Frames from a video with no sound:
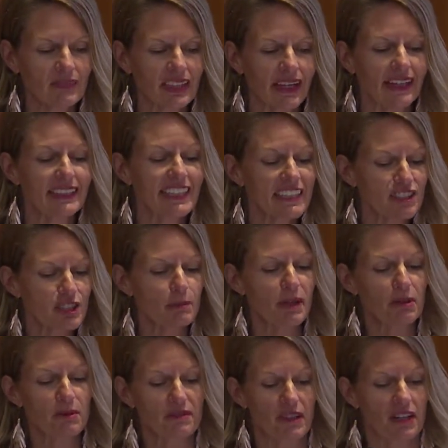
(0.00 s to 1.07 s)
And Isabel
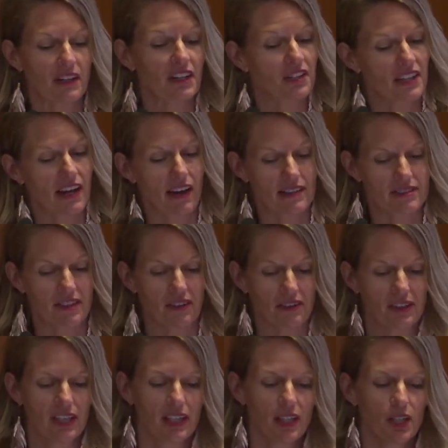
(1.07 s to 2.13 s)
Rivera Collazo,
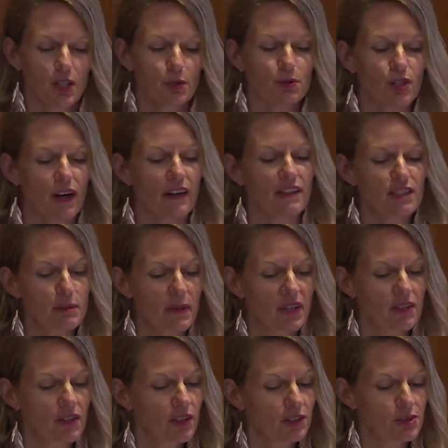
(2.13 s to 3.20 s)
who taught us
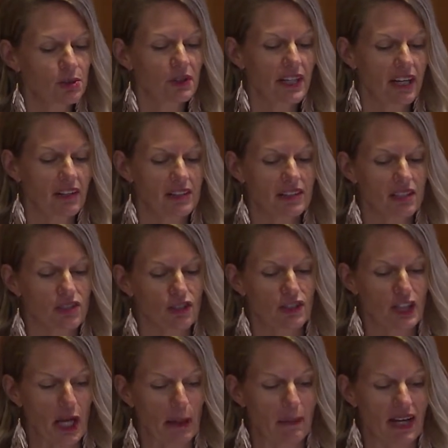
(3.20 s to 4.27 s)
about cultural heritage and
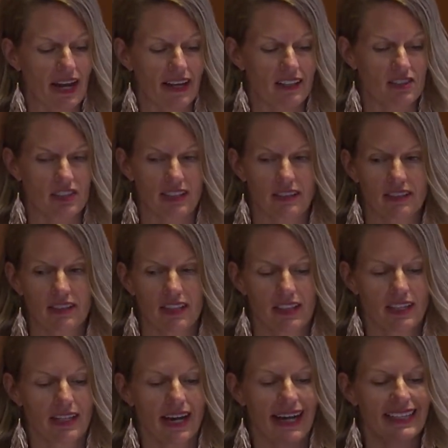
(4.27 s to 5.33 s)
climate action.
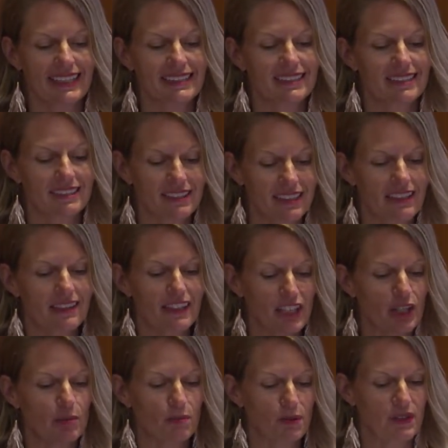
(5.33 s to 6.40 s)
I can see the
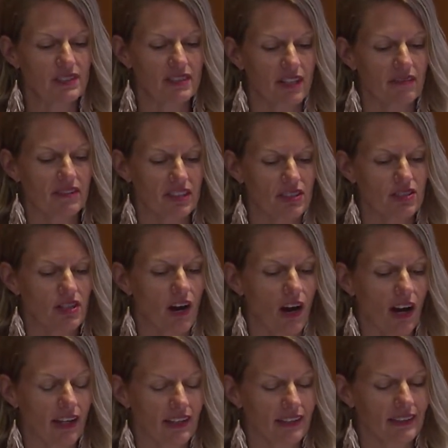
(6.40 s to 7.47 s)
imprint of this
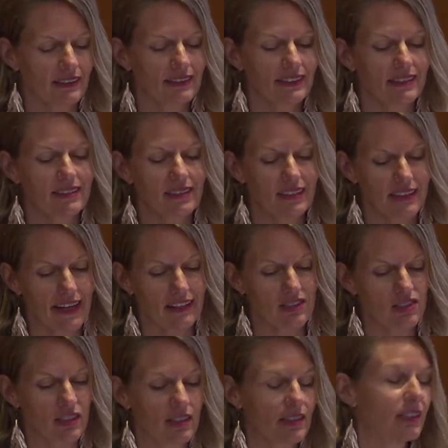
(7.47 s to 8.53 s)
talk this
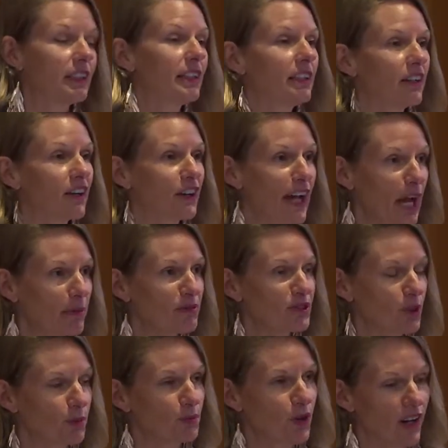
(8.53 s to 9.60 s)
connection in our
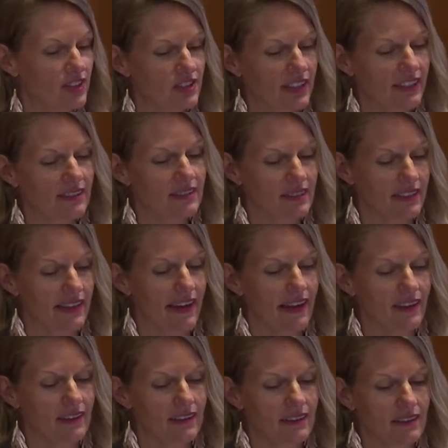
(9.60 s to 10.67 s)
capstone projects today.